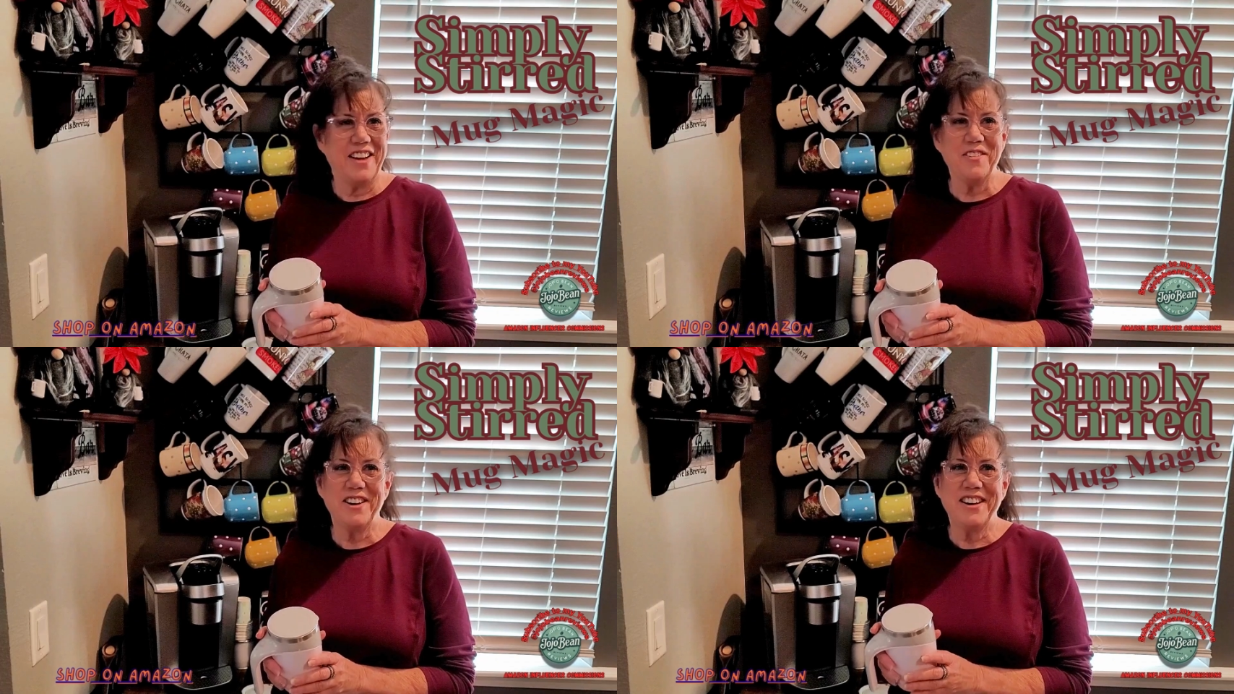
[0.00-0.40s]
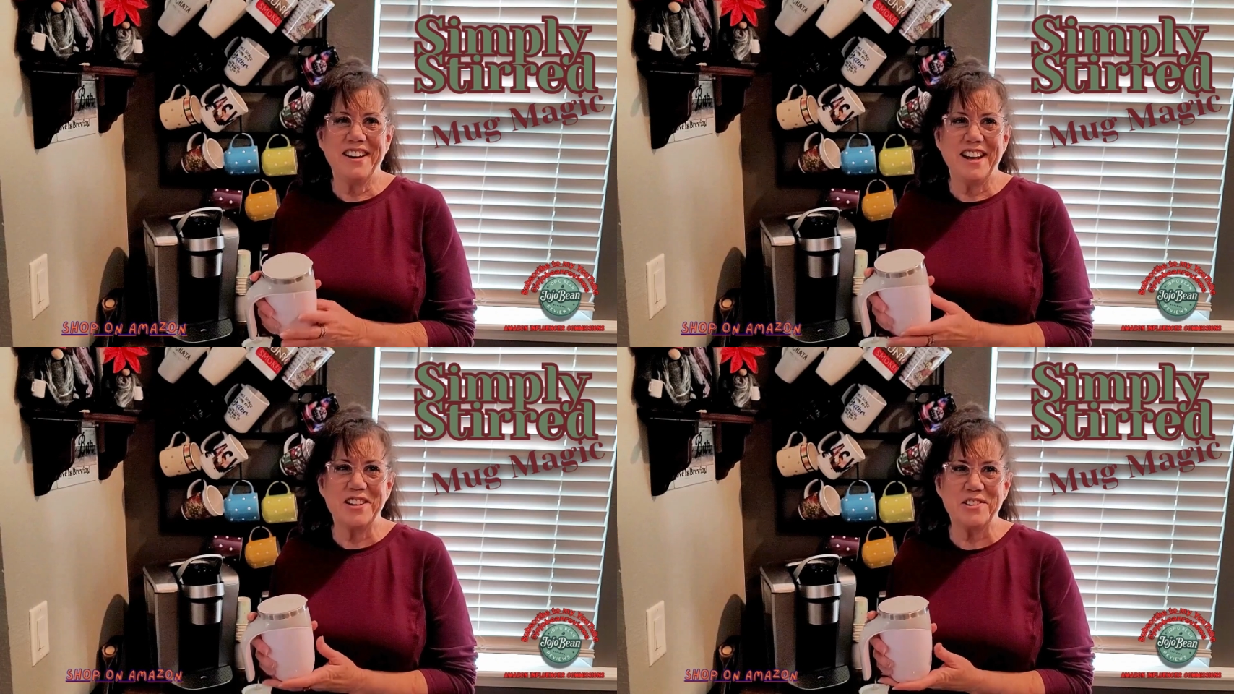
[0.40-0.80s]
Hey everyone,
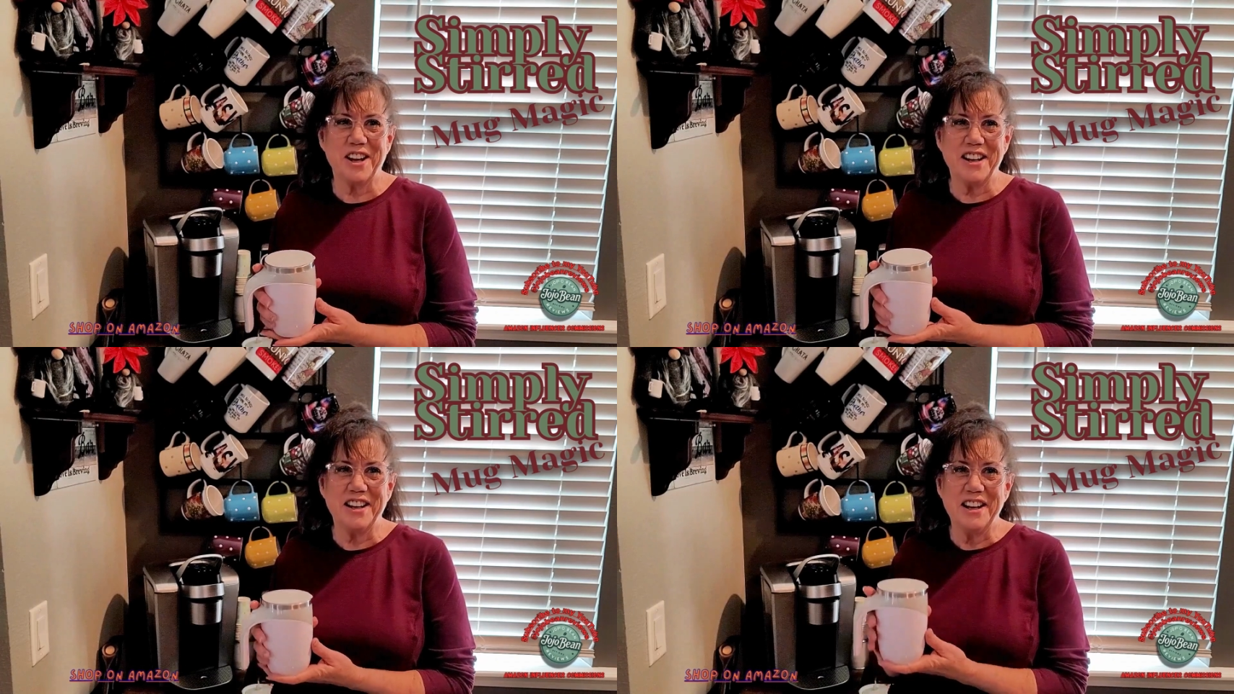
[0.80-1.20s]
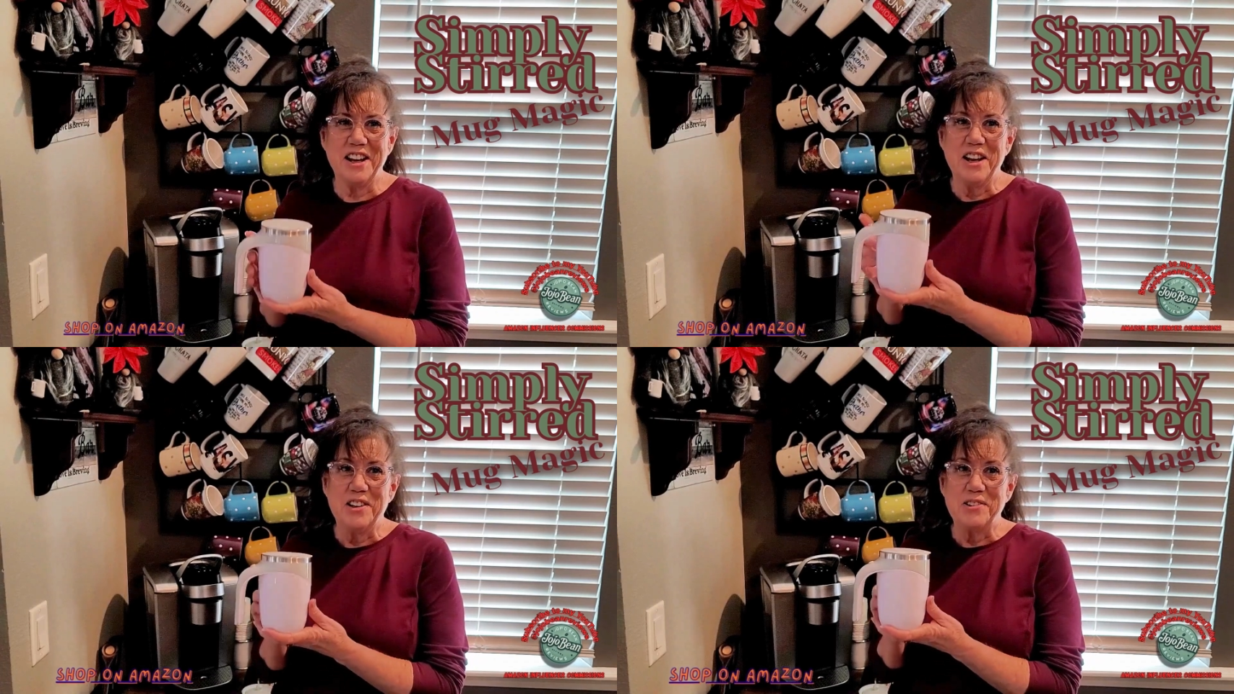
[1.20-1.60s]
it's Joanne.
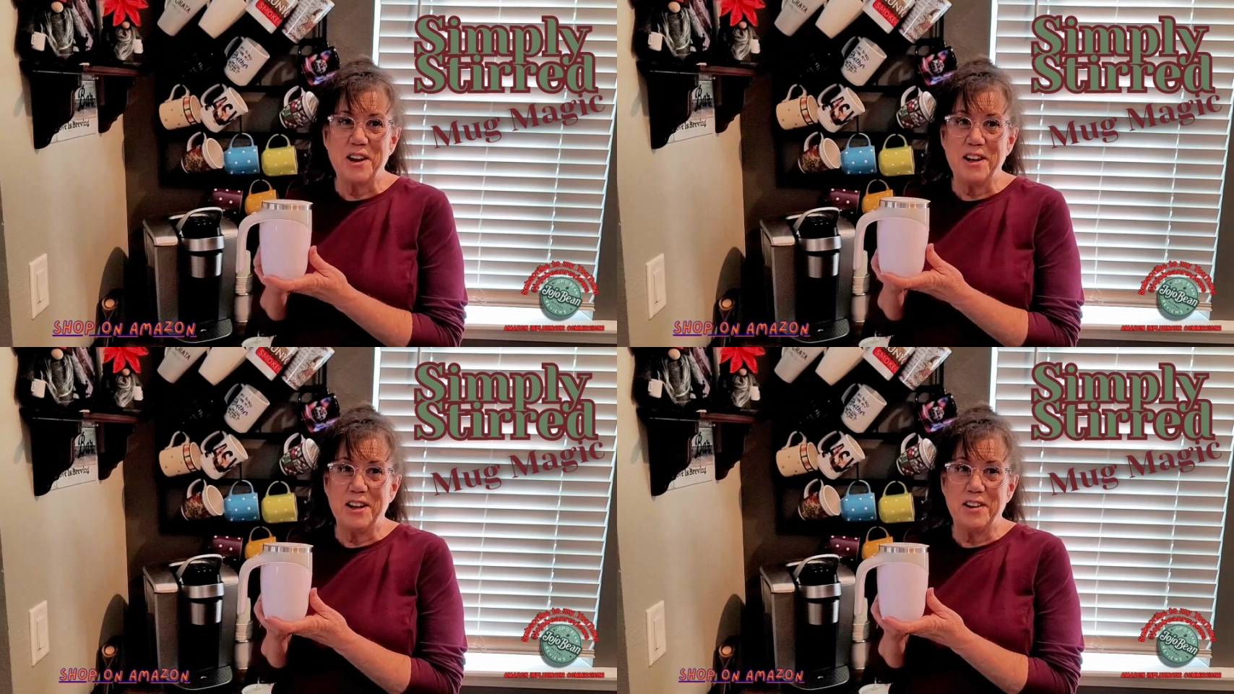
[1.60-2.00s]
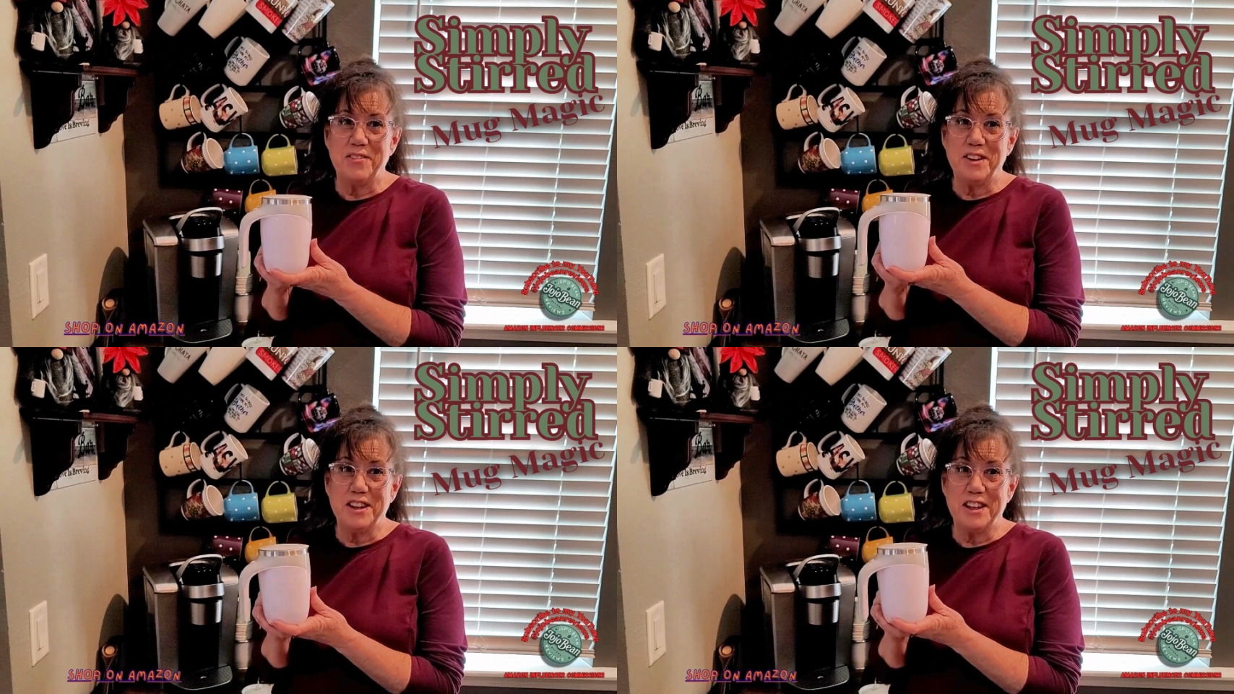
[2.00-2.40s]
So I
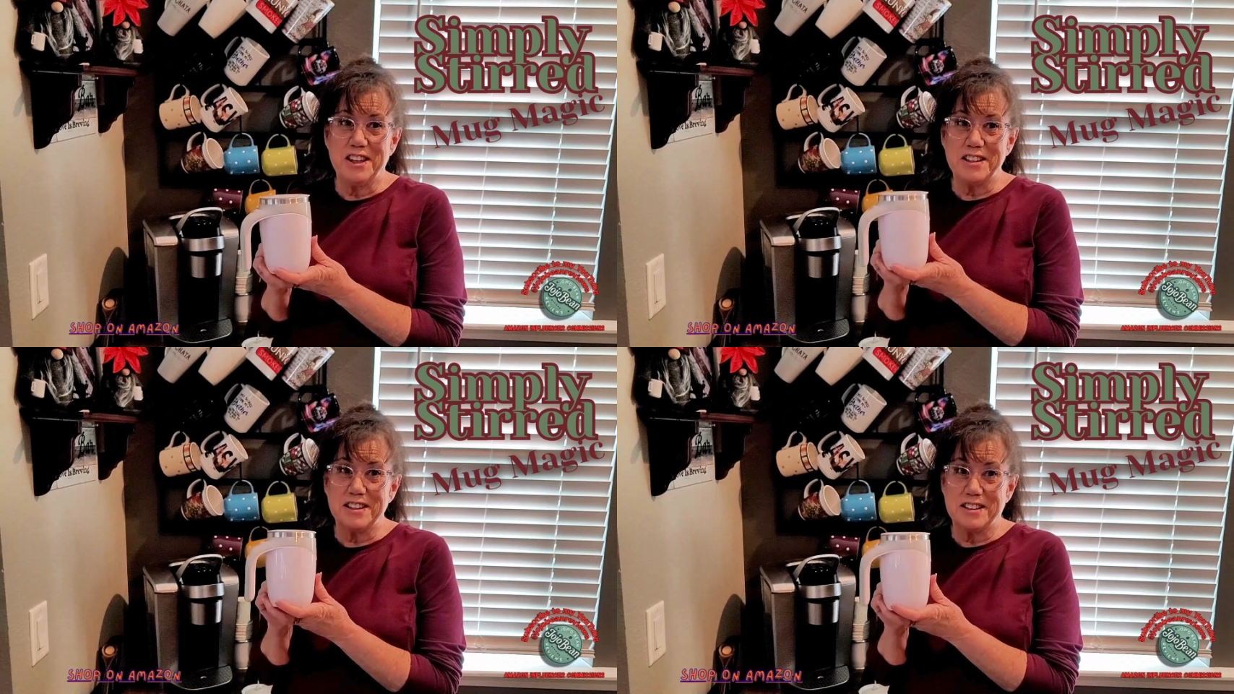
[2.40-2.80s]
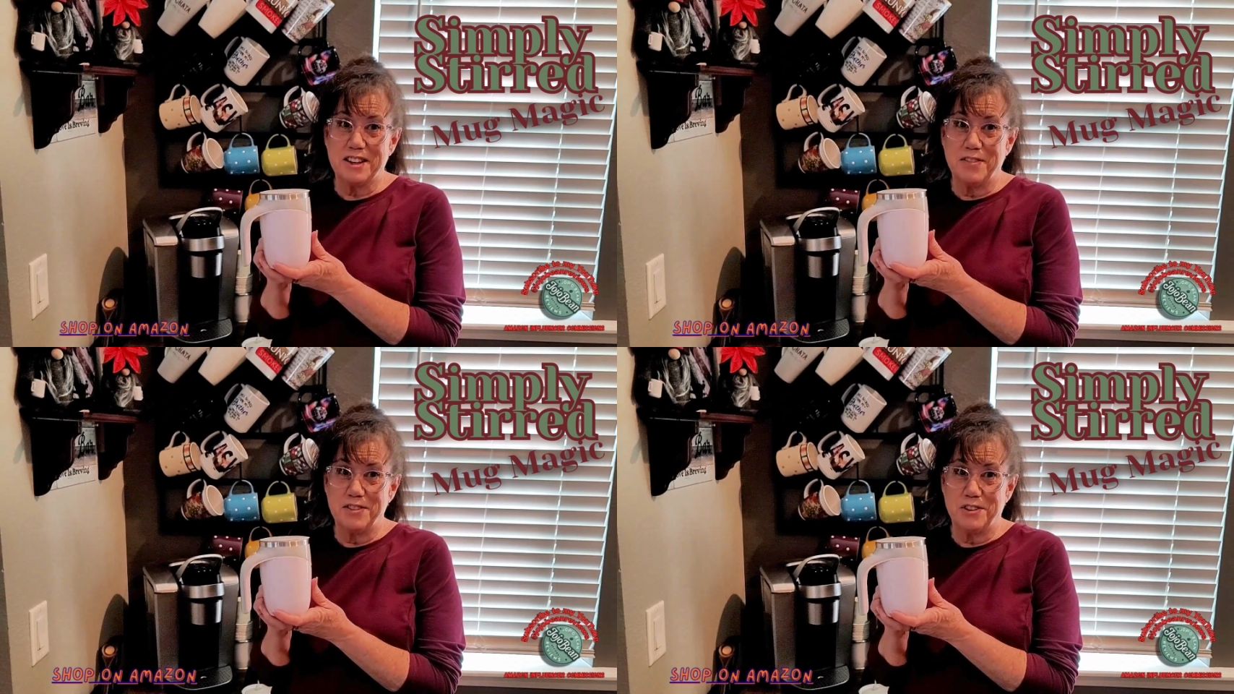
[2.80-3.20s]
love this
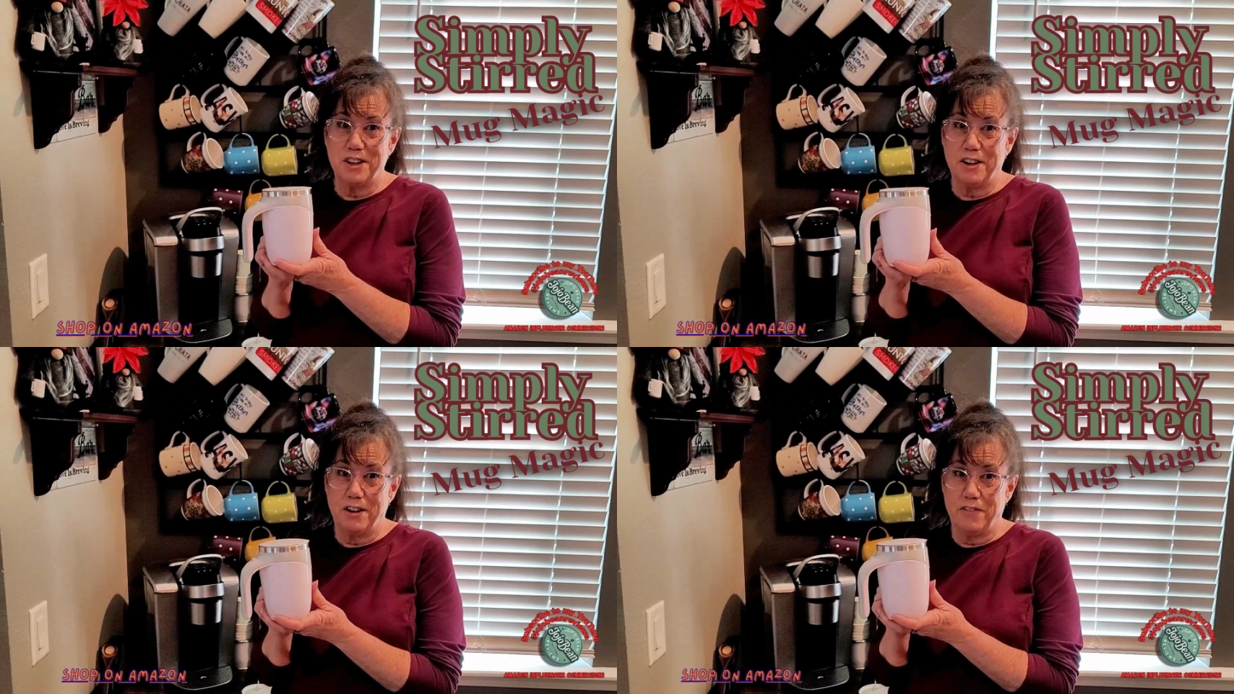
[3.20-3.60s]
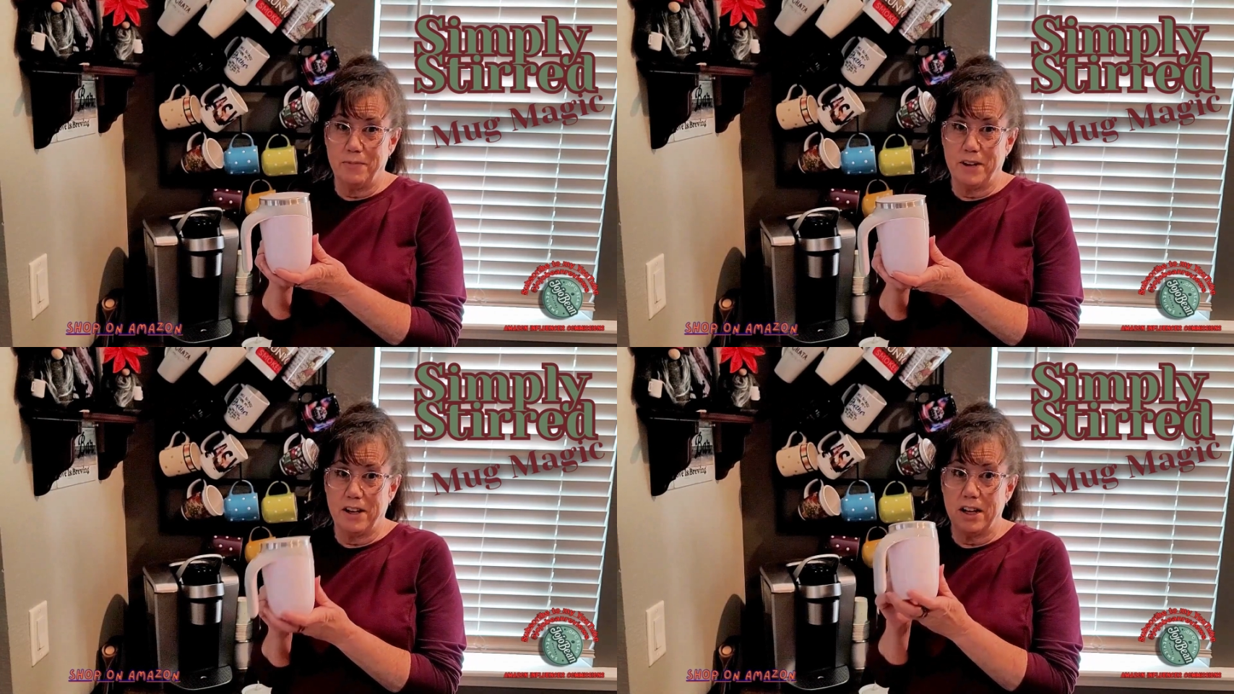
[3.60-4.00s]
self-stirring coffee
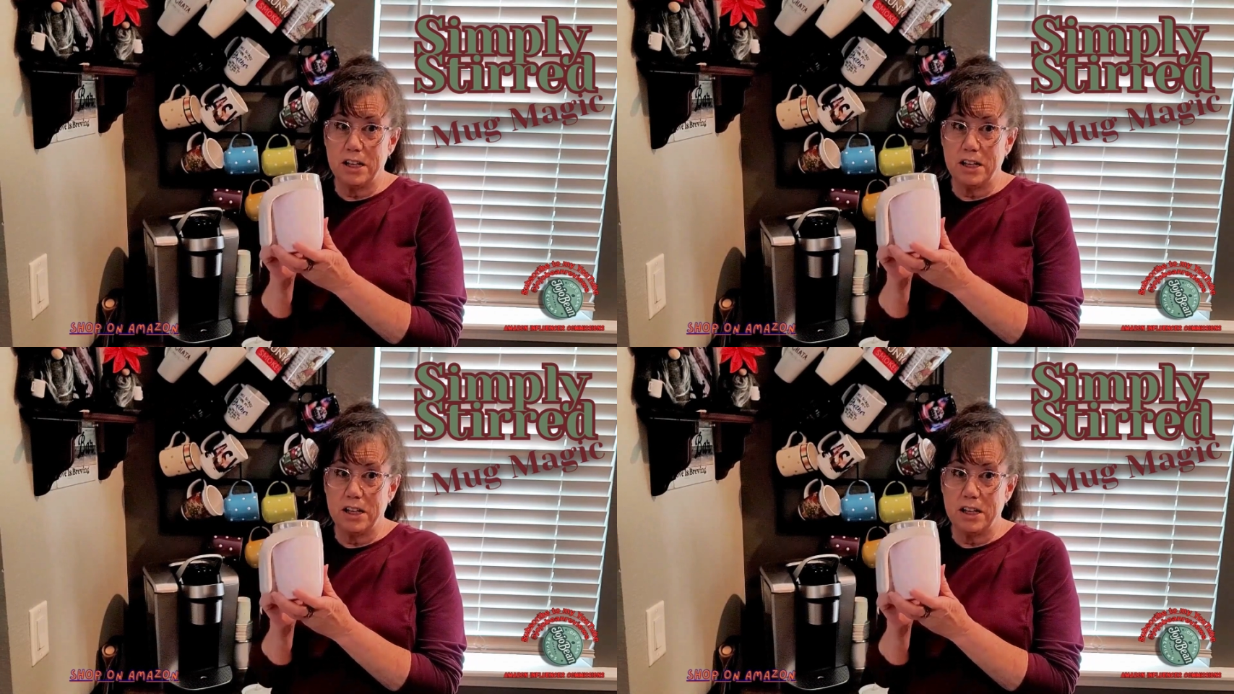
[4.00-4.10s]
mug,